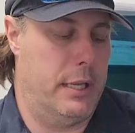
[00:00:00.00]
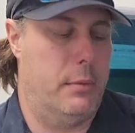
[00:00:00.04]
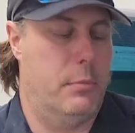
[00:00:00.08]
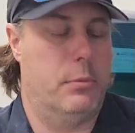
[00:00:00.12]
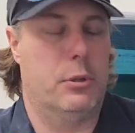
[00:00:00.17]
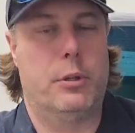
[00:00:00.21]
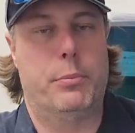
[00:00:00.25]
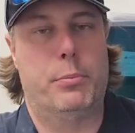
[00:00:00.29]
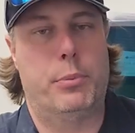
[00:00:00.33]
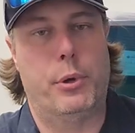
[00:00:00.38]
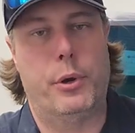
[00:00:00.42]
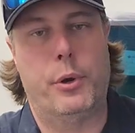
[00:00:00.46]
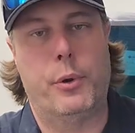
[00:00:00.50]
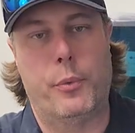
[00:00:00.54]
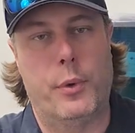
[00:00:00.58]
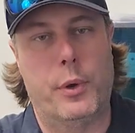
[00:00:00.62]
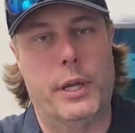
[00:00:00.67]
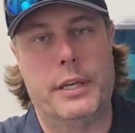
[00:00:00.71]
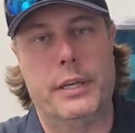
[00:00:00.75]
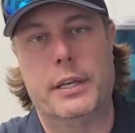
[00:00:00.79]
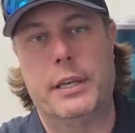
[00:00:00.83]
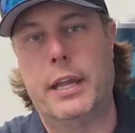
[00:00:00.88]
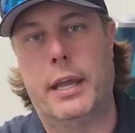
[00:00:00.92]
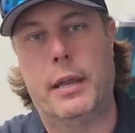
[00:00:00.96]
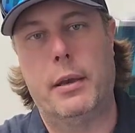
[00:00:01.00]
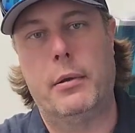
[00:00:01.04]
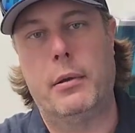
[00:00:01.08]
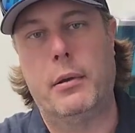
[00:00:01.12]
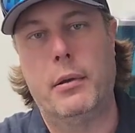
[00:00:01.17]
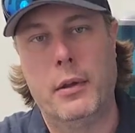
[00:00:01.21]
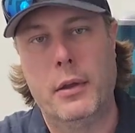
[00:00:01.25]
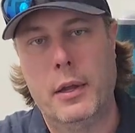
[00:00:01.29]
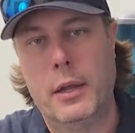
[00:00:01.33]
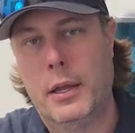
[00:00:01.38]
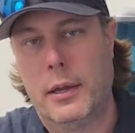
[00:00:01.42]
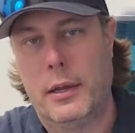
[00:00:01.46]
able to put a 110
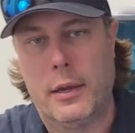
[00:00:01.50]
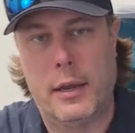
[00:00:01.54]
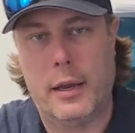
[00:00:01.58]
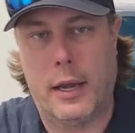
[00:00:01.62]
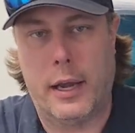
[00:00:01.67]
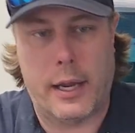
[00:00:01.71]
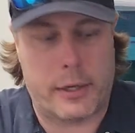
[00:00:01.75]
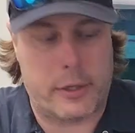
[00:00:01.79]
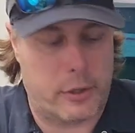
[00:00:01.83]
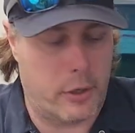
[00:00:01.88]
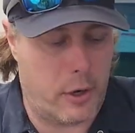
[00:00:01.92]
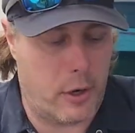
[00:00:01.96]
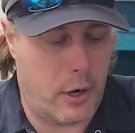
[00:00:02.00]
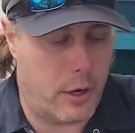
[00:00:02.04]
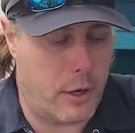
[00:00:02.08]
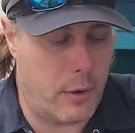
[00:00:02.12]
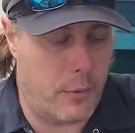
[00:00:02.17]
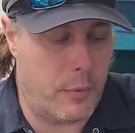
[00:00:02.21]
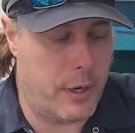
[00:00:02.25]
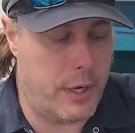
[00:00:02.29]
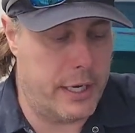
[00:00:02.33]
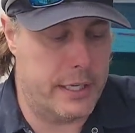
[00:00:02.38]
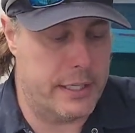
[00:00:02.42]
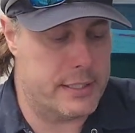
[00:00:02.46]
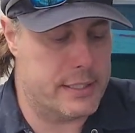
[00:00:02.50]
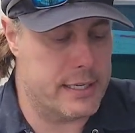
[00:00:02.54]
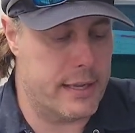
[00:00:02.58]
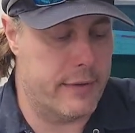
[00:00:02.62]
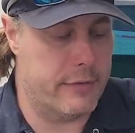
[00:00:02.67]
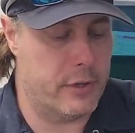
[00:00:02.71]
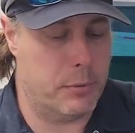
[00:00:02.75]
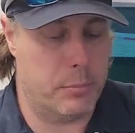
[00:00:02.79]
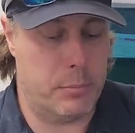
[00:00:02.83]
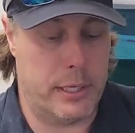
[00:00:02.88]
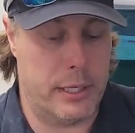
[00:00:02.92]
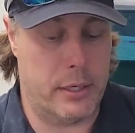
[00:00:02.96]
connector on a
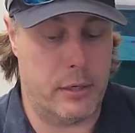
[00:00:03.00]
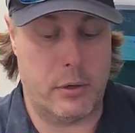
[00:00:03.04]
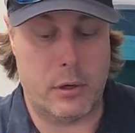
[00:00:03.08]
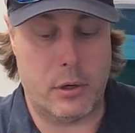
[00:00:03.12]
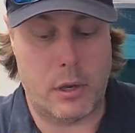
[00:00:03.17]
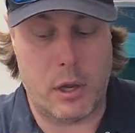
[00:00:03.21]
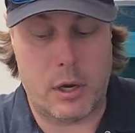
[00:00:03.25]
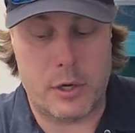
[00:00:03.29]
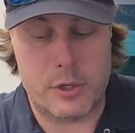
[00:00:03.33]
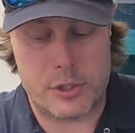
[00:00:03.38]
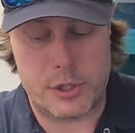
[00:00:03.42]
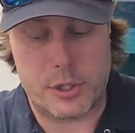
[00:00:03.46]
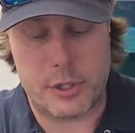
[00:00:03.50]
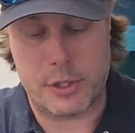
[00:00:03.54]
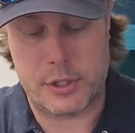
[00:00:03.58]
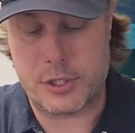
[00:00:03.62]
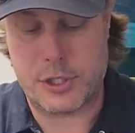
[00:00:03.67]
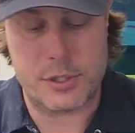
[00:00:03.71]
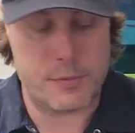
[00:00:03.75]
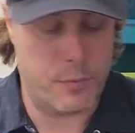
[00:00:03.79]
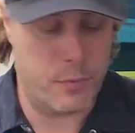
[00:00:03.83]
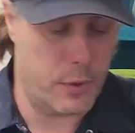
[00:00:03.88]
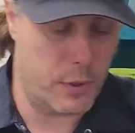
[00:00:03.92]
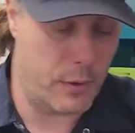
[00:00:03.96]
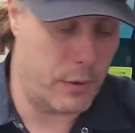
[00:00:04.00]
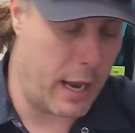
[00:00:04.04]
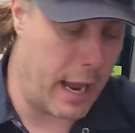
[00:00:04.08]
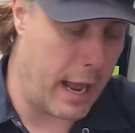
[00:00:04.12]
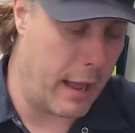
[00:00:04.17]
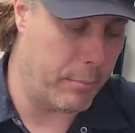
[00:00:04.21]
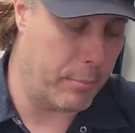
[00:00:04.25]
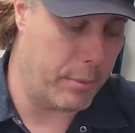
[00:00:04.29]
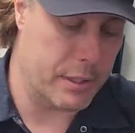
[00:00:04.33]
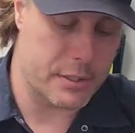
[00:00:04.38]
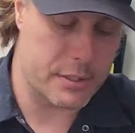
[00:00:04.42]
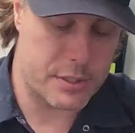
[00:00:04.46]
187 pin or larger. It just wouldn't
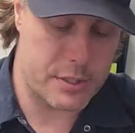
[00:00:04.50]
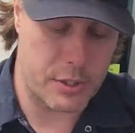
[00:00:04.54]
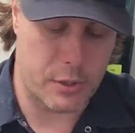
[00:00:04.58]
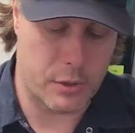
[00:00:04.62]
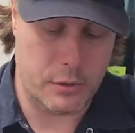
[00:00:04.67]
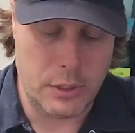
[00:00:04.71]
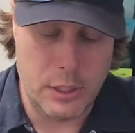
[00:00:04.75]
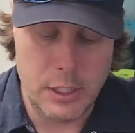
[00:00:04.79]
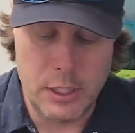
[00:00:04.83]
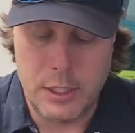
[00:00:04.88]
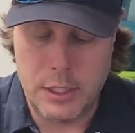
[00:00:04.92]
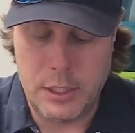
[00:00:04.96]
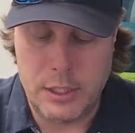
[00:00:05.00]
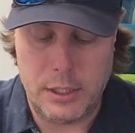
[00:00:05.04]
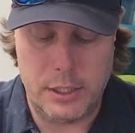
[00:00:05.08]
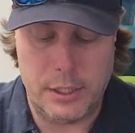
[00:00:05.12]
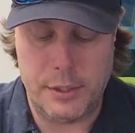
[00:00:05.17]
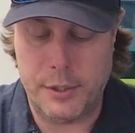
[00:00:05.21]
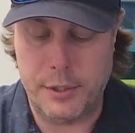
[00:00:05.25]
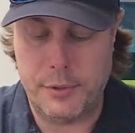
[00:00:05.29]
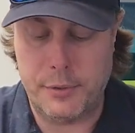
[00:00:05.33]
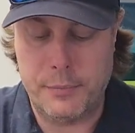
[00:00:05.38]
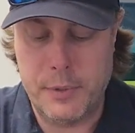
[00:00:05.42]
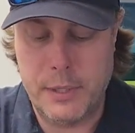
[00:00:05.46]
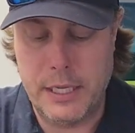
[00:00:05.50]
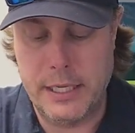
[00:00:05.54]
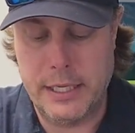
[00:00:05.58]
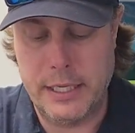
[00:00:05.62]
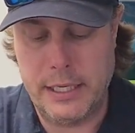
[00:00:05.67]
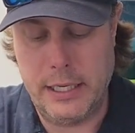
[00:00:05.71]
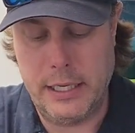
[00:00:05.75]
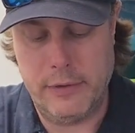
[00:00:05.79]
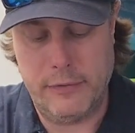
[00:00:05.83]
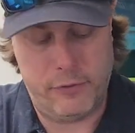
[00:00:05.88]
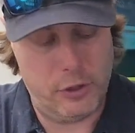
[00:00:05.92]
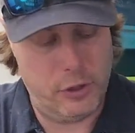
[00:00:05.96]
happen. So, you know,
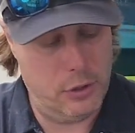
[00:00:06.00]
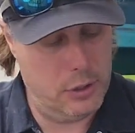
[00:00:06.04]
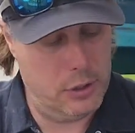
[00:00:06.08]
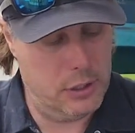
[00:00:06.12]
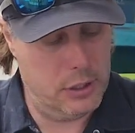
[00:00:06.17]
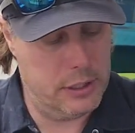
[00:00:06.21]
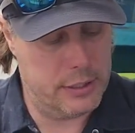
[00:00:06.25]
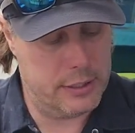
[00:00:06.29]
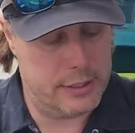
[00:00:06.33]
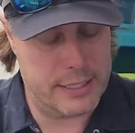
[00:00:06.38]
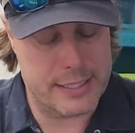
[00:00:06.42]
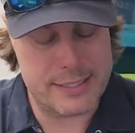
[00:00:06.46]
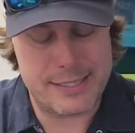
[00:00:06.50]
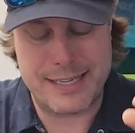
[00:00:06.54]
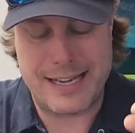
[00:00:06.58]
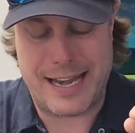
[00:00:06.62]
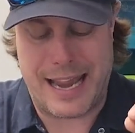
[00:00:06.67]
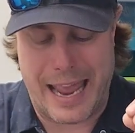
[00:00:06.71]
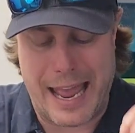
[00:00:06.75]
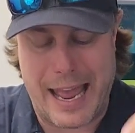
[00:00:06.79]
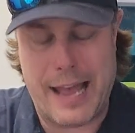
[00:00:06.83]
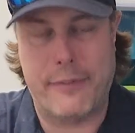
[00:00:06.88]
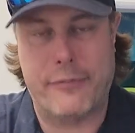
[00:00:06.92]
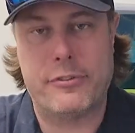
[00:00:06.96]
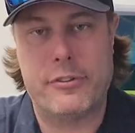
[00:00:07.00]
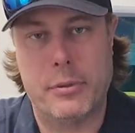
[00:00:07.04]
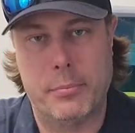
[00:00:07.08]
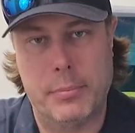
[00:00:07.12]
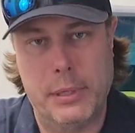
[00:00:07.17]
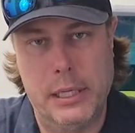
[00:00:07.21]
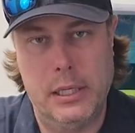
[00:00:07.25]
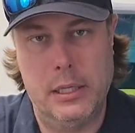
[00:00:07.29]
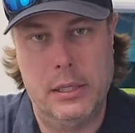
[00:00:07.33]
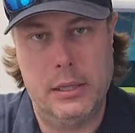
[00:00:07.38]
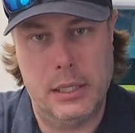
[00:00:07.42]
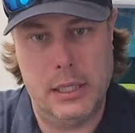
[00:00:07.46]
it doesn't have to
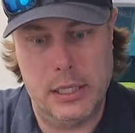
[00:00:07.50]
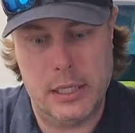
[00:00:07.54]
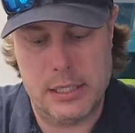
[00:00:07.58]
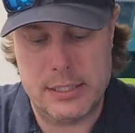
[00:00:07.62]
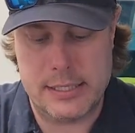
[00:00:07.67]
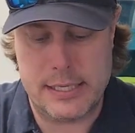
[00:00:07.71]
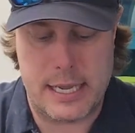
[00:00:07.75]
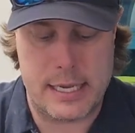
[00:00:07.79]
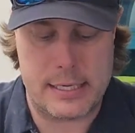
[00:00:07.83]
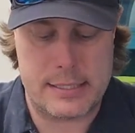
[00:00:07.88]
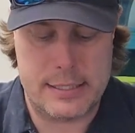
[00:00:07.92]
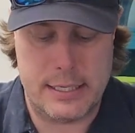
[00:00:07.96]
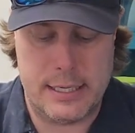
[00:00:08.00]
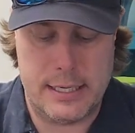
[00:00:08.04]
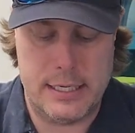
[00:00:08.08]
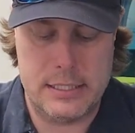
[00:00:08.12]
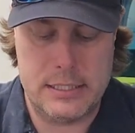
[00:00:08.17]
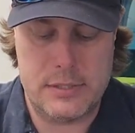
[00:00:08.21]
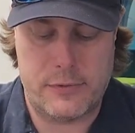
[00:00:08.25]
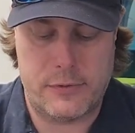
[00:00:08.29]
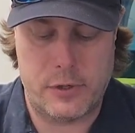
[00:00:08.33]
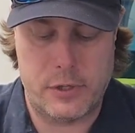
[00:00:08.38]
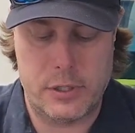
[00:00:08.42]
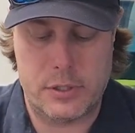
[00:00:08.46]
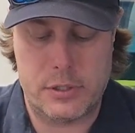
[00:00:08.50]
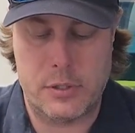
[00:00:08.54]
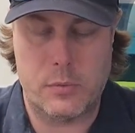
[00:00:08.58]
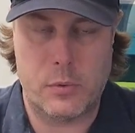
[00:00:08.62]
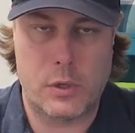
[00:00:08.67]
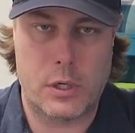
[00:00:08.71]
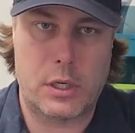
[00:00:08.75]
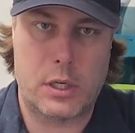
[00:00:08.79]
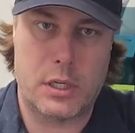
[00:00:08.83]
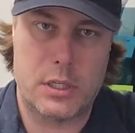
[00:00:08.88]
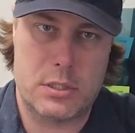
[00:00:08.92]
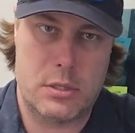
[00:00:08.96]
be the exact size for it to
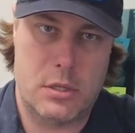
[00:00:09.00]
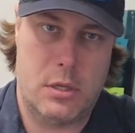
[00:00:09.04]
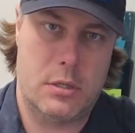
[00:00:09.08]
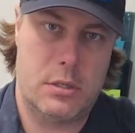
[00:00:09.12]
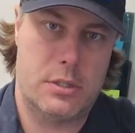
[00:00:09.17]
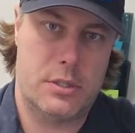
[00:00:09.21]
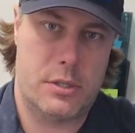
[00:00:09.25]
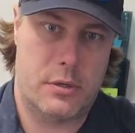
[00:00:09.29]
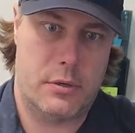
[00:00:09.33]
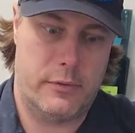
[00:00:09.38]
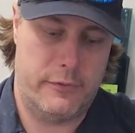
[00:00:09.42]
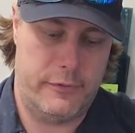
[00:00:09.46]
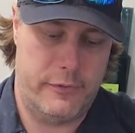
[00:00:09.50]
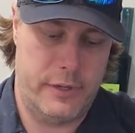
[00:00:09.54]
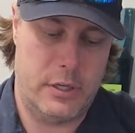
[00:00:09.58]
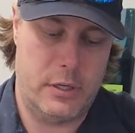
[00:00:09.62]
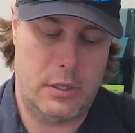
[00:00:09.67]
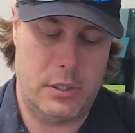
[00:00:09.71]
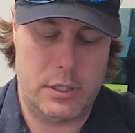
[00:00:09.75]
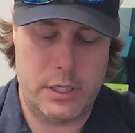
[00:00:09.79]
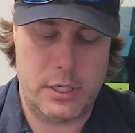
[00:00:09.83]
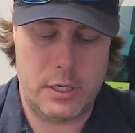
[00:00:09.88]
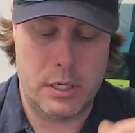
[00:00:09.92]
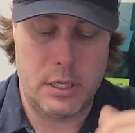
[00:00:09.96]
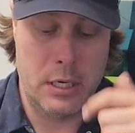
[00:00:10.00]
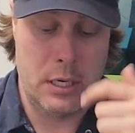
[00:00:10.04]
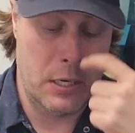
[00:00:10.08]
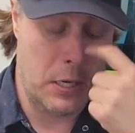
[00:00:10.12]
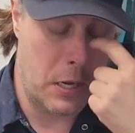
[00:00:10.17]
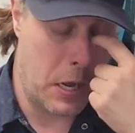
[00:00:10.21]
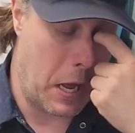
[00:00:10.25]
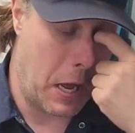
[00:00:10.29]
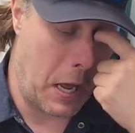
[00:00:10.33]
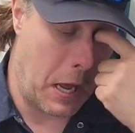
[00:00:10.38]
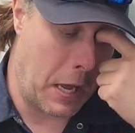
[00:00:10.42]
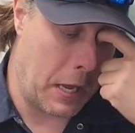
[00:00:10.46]
work, as long as it'll fit on there.
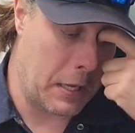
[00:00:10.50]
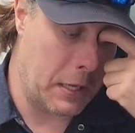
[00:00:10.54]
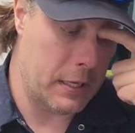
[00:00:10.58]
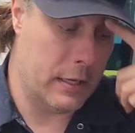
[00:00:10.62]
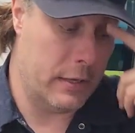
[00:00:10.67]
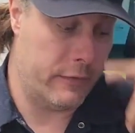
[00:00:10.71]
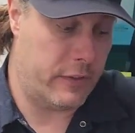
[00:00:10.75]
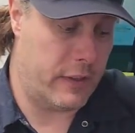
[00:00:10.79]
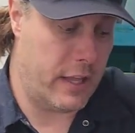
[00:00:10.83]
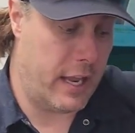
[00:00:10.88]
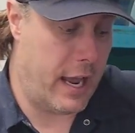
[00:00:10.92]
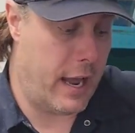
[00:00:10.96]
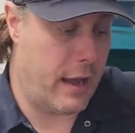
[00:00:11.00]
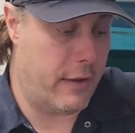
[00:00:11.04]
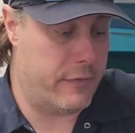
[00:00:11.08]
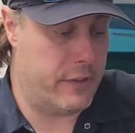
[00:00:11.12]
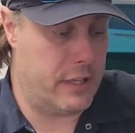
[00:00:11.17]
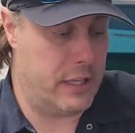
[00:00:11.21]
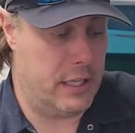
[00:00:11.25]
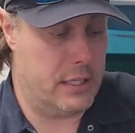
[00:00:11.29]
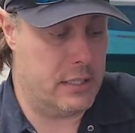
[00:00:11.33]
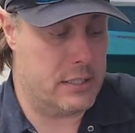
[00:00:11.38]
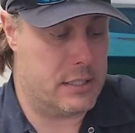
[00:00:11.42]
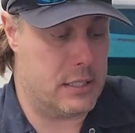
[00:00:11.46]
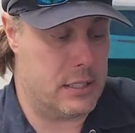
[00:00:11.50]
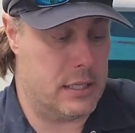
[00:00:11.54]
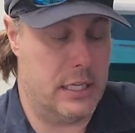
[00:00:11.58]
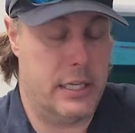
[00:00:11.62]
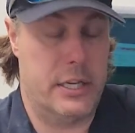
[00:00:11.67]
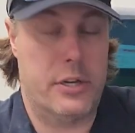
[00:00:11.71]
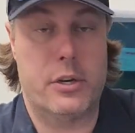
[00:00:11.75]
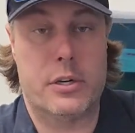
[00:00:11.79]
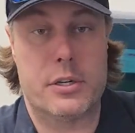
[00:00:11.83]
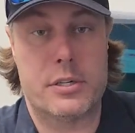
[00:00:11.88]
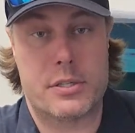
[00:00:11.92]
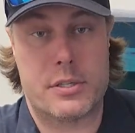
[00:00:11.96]
If they have the
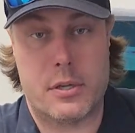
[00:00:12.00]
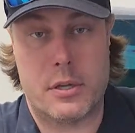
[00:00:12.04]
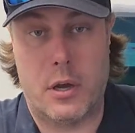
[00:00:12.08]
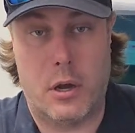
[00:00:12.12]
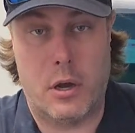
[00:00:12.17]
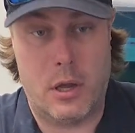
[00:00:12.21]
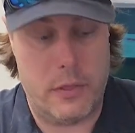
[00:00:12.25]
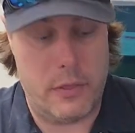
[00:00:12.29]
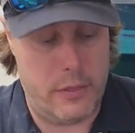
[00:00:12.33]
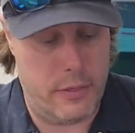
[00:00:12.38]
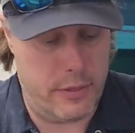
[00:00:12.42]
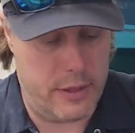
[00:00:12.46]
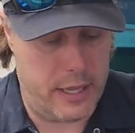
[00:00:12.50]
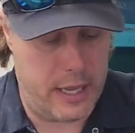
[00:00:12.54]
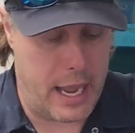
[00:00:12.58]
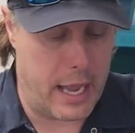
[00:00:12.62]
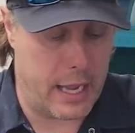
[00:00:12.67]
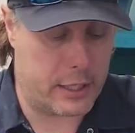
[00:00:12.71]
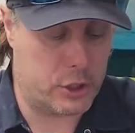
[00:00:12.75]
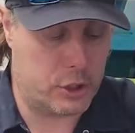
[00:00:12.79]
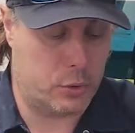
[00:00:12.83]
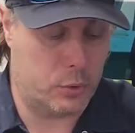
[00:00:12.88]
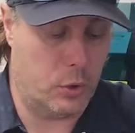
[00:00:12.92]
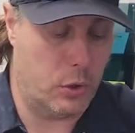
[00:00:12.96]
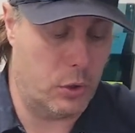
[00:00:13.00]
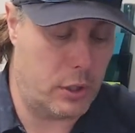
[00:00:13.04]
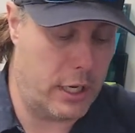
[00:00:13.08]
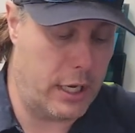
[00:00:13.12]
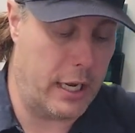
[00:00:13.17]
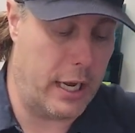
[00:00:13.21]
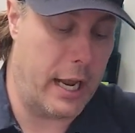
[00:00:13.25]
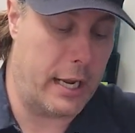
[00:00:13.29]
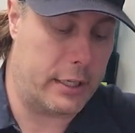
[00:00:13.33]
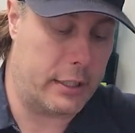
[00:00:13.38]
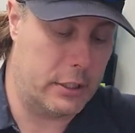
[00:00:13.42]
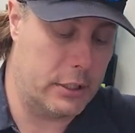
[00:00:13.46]
insulators on the actual
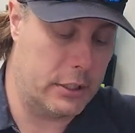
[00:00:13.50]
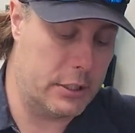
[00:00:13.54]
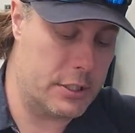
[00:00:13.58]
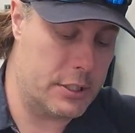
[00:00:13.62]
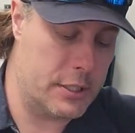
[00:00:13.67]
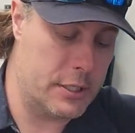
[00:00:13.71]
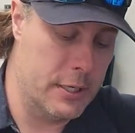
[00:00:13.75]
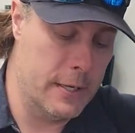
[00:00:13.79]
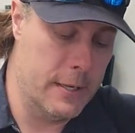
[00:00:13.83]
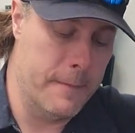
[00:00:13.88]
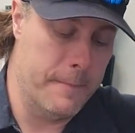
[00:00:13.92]
connectors,